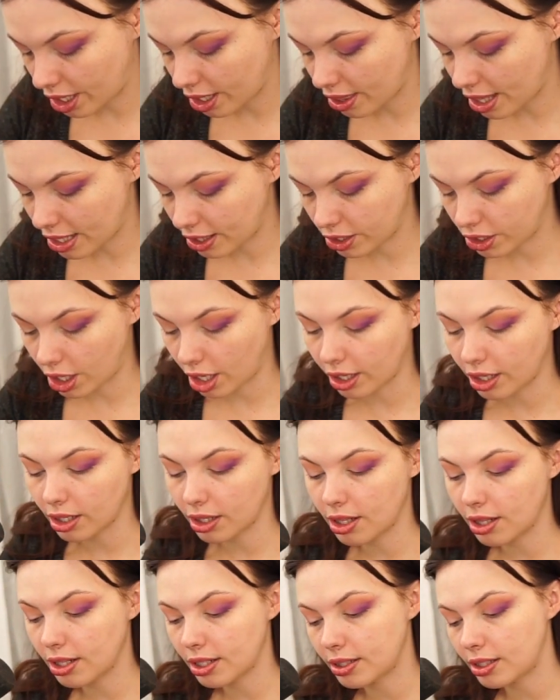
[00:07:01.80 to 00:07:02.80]
that's darker
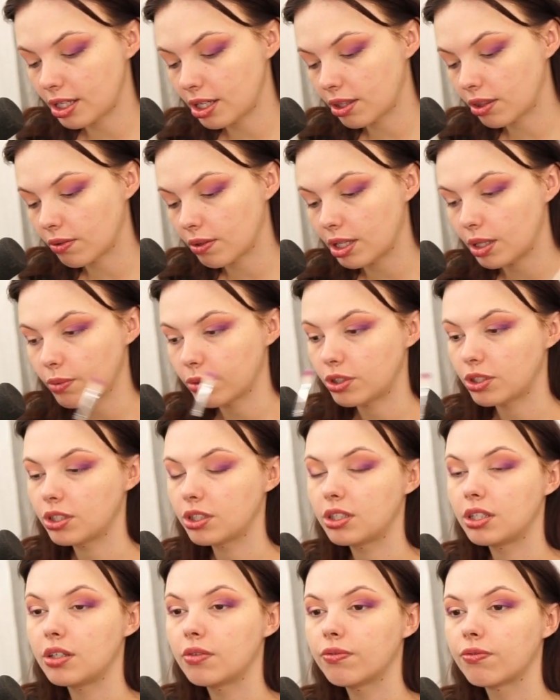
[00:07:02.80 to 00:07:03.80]
than the C3, which is
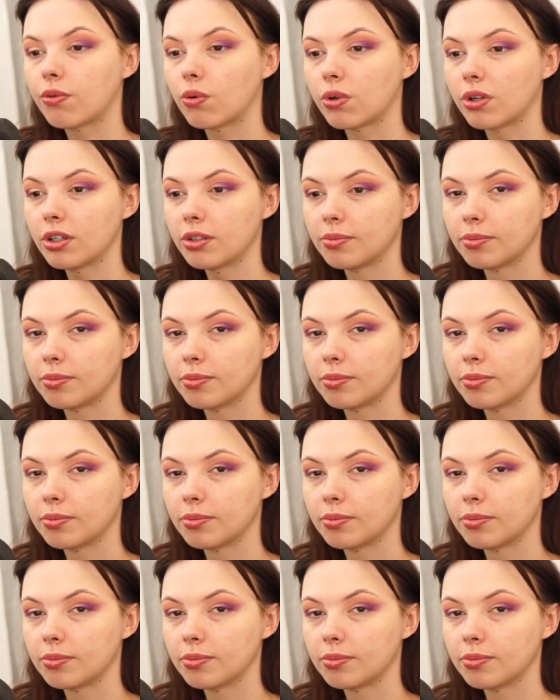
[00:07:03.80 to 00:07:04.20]
D4.